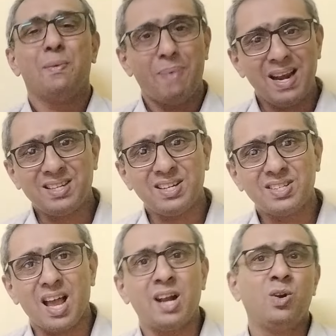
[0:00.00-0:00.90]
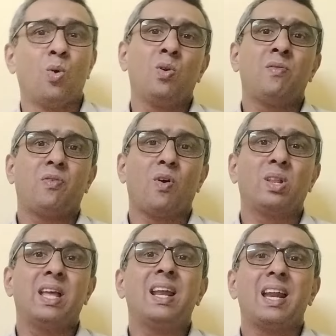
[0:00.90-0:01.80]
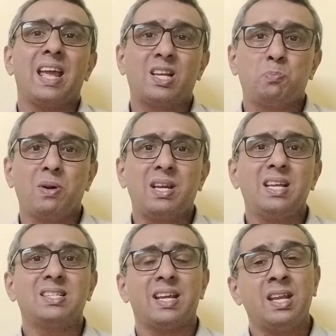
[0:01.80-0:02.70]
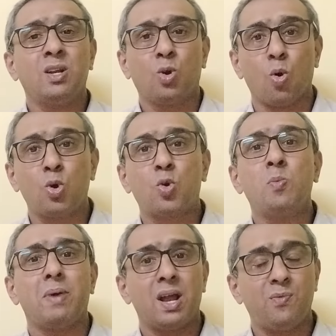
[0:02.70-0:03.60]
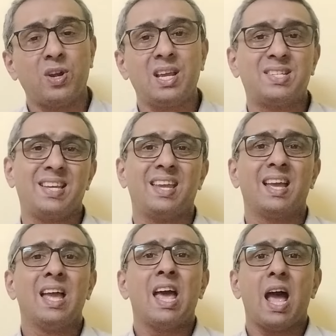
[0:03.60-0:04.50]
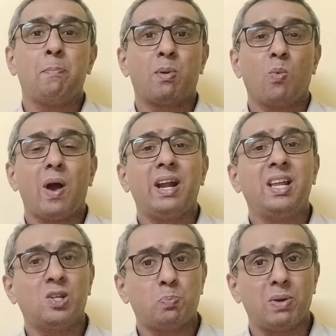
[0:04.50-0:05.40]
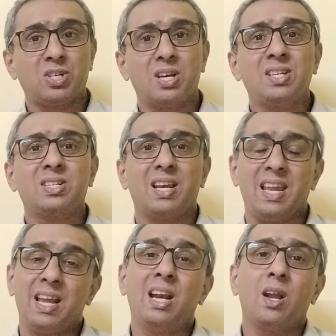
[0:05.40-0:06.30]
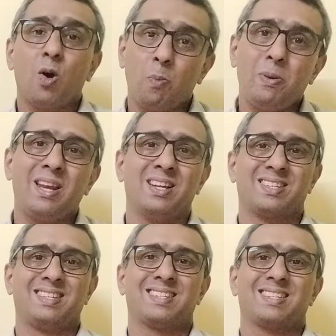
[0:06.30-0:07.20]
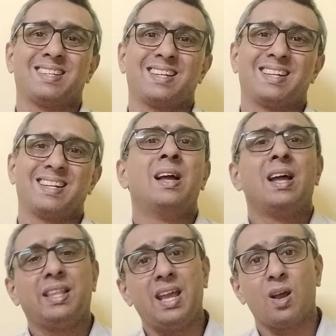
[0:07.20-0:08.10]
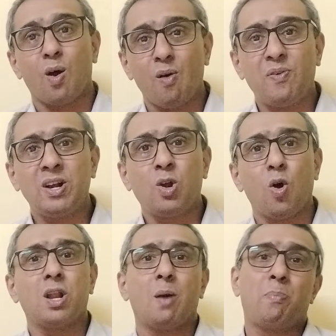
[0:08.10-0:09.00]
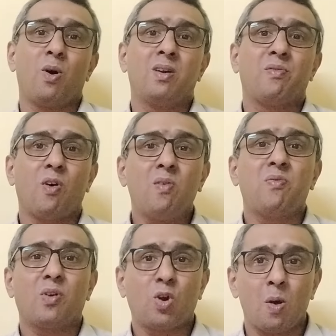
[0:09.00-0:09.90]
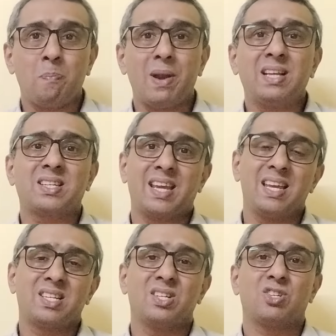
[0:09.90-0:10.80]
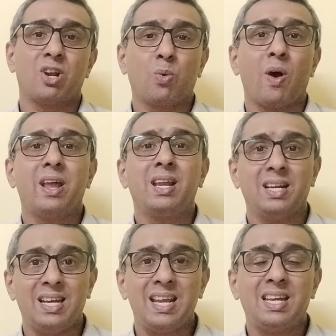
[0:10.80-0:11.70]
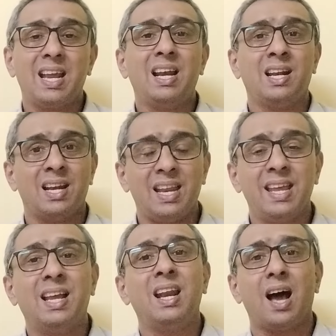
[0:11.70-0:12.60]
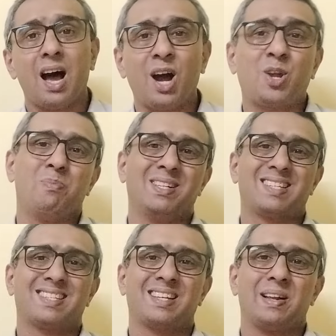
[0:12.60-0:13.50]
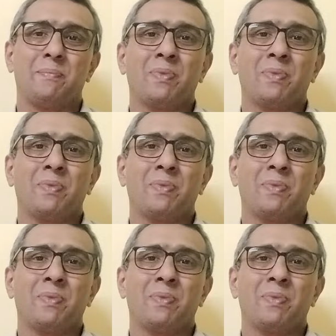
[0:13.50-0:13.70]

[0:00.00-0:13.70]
Barristers are known for their expertise in courtroom advocacy and providing specialist legal opinions. They are often called upon for complex cases requiring detailed legal arguments.